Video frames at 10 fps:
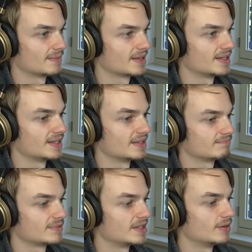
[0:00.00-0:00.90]
I'm gonna
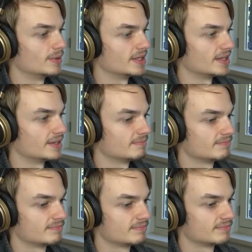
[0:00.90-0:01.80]
go with a
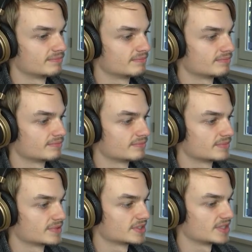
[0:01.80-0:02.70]

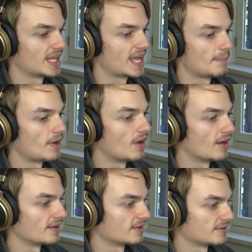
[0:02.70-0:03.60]
slam
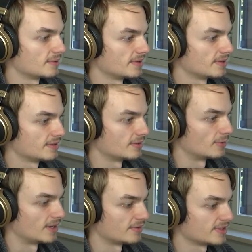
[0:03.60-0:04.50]
R
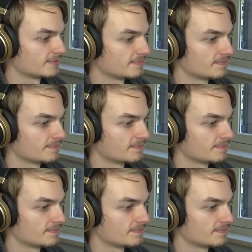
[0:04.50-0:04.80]
or whatever.